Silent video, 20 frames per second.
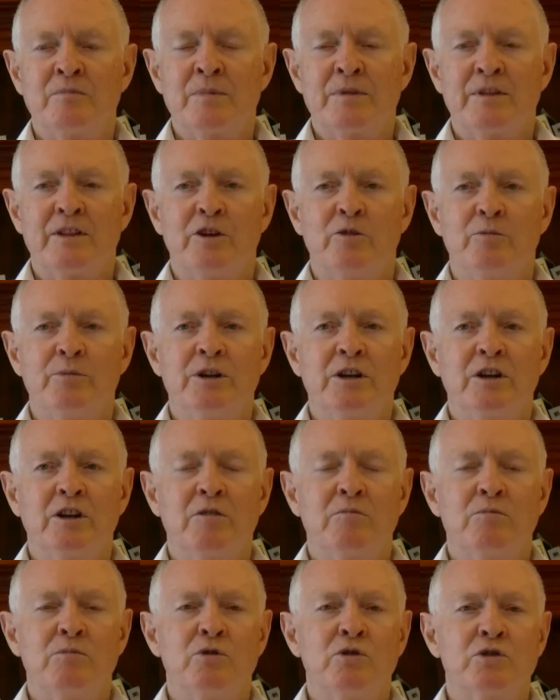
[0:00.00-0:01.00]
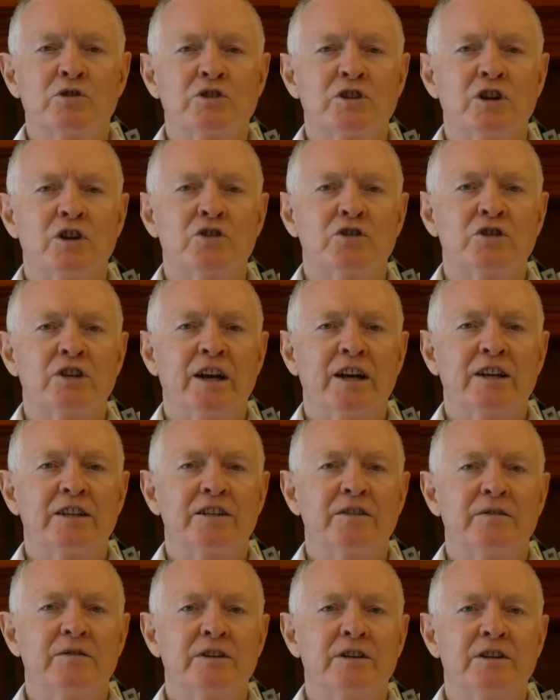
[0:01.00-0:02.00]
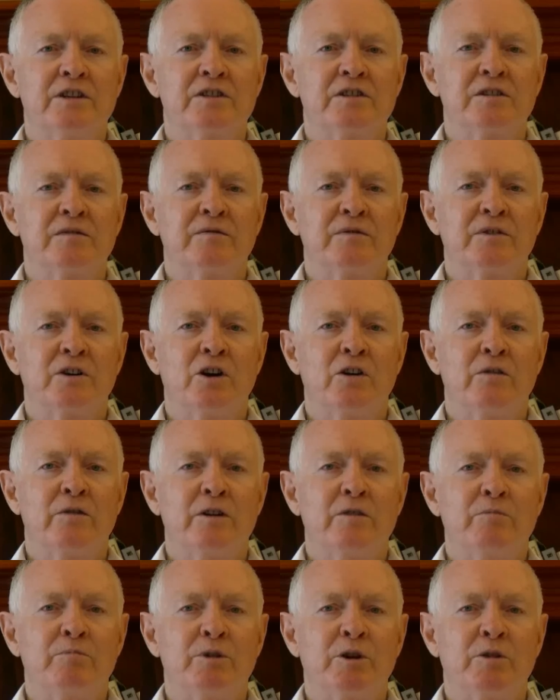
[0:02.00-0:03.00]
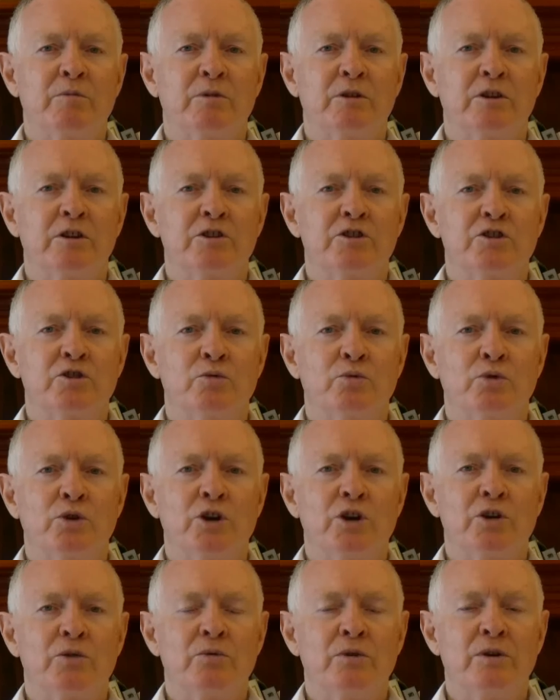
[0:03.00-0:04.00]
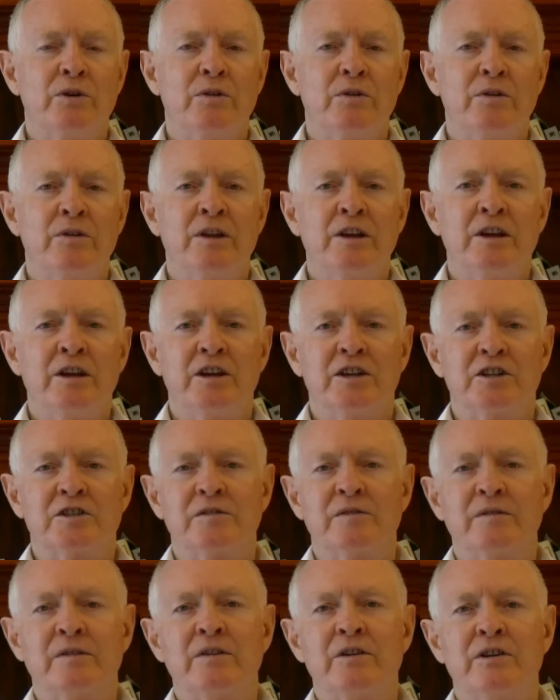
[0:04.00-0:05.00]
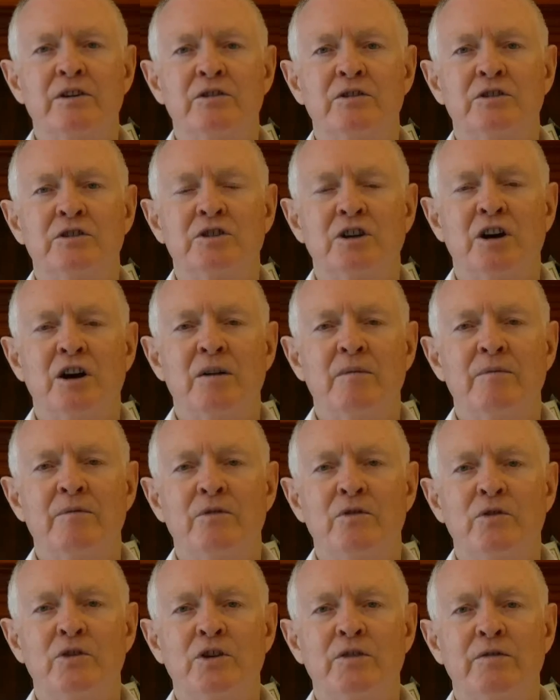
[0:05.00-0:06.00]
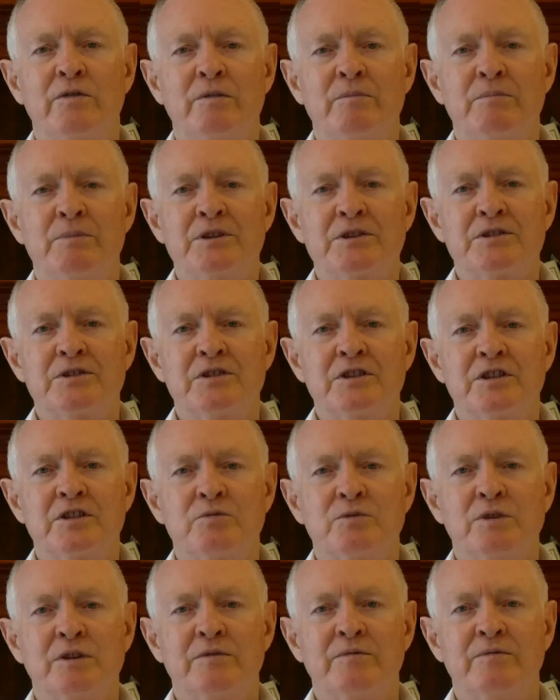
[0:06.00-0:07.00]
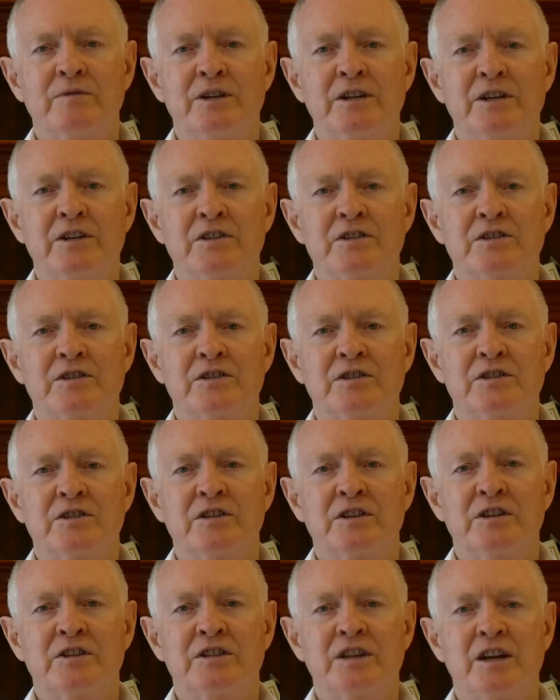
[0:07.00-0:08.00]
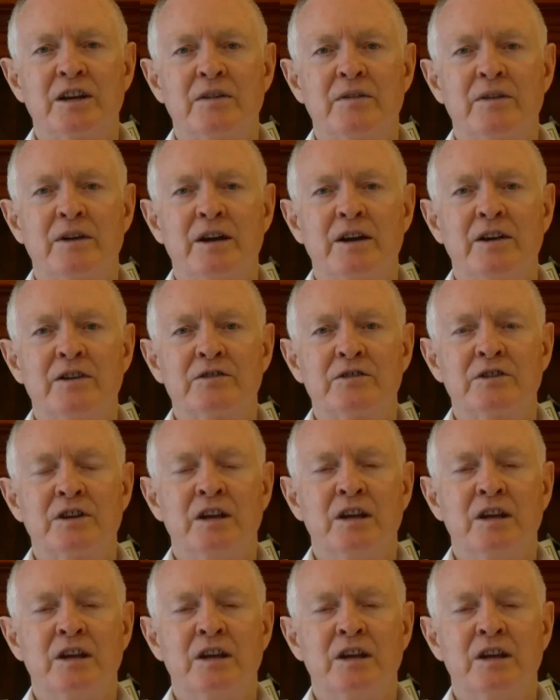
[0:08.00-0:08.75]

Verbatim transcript: there'll be a lot more social activities involving people that you work with. It's a very good time for you for business when Venus is in the 10th house,